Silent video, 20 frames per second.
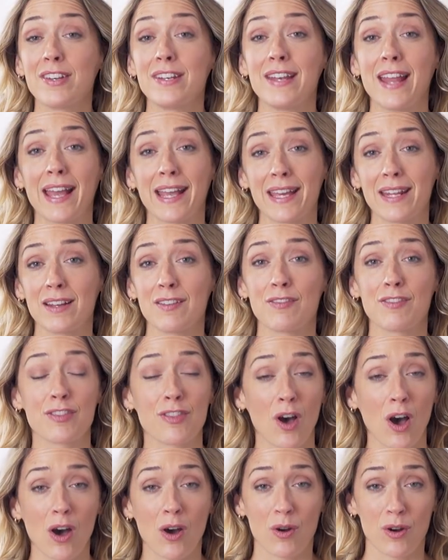a negative
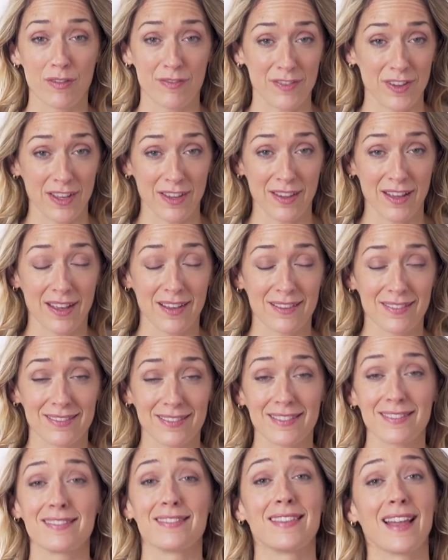thought or feeling.
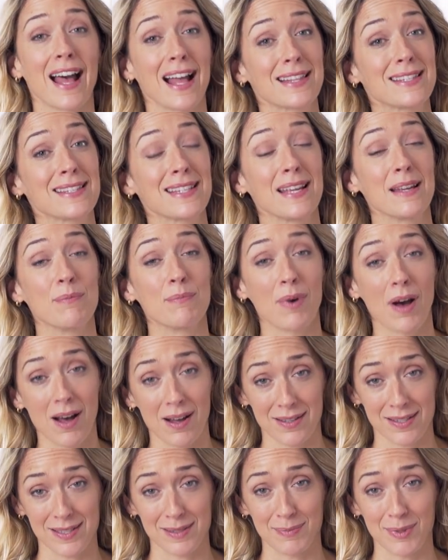That's
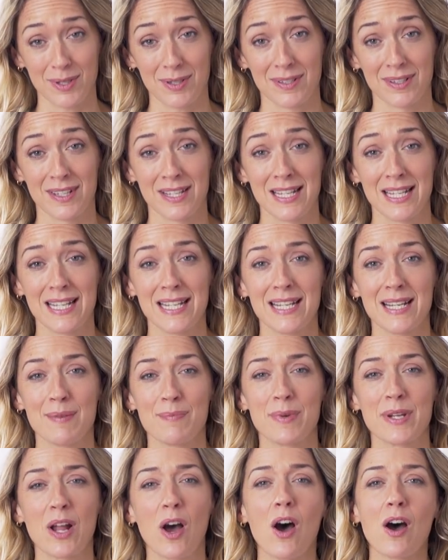impossible.
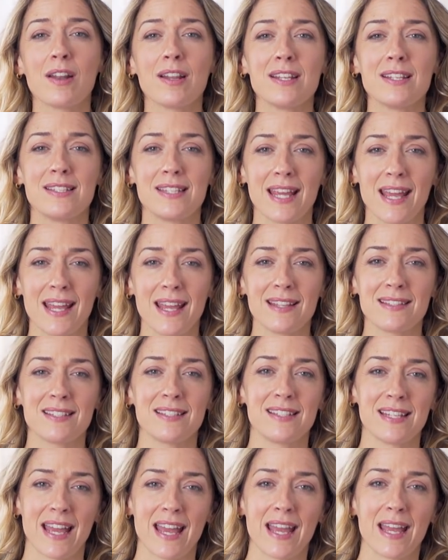But on a
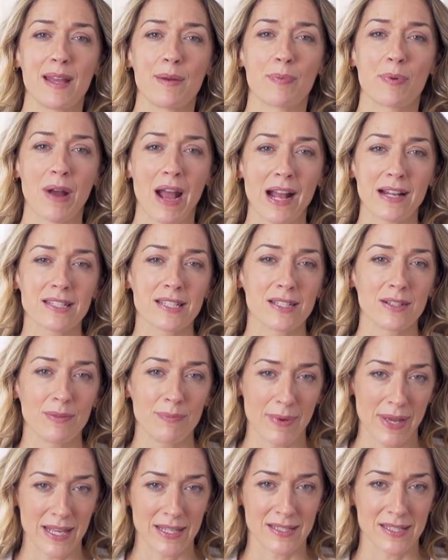day-to-day practical
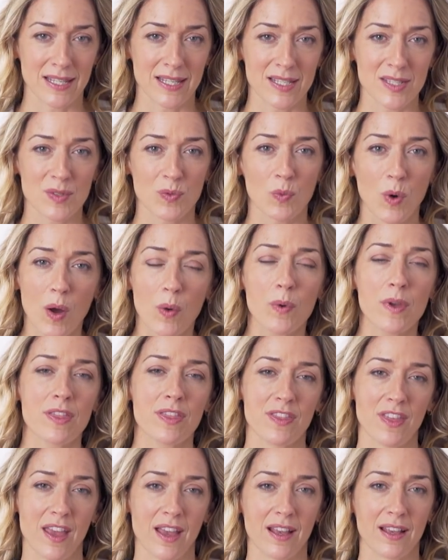basis, what we
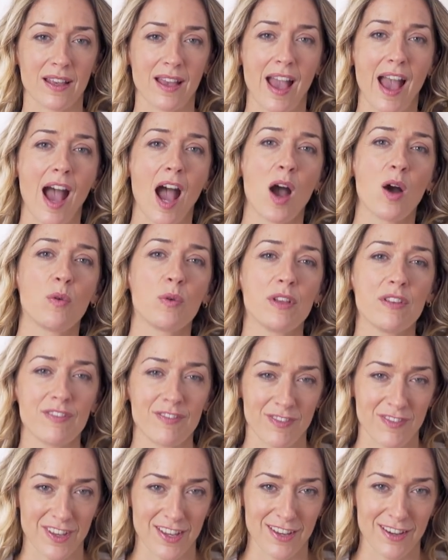think, how we
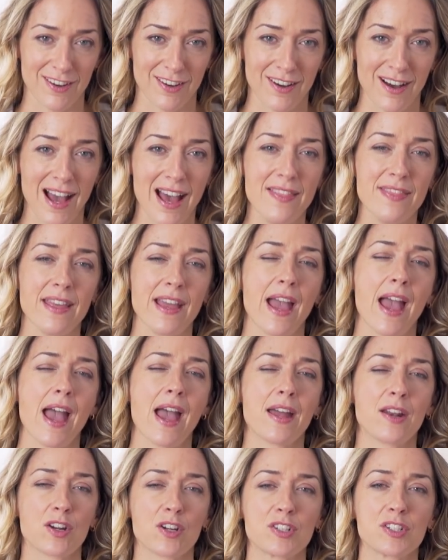feel, and the
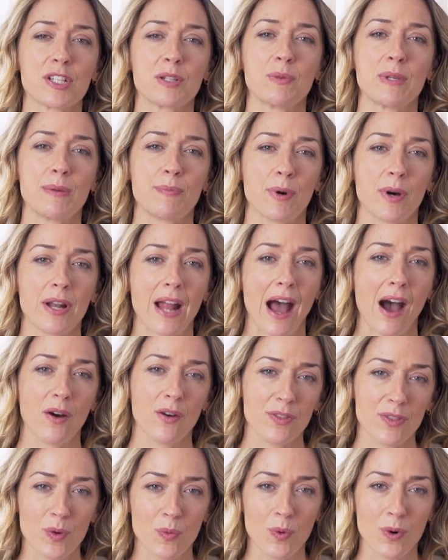energy we put
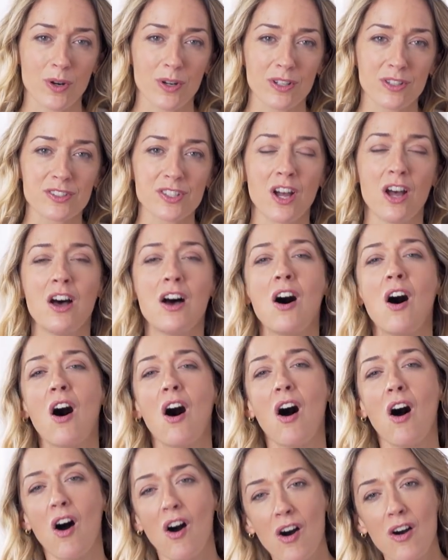out in the world
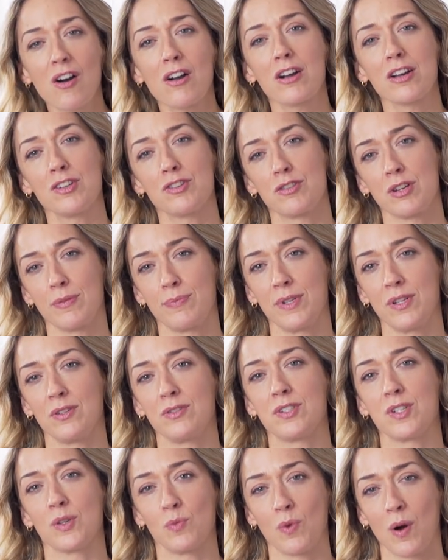all
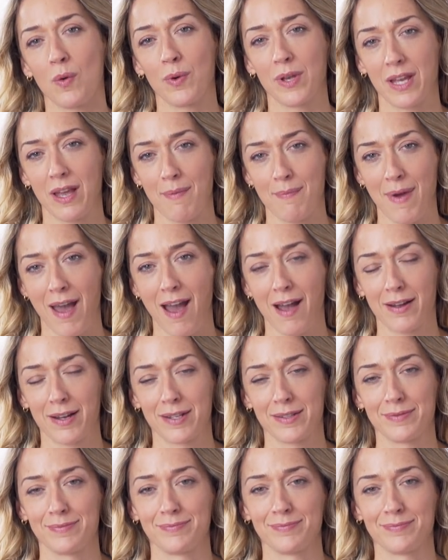contribute to what we get back.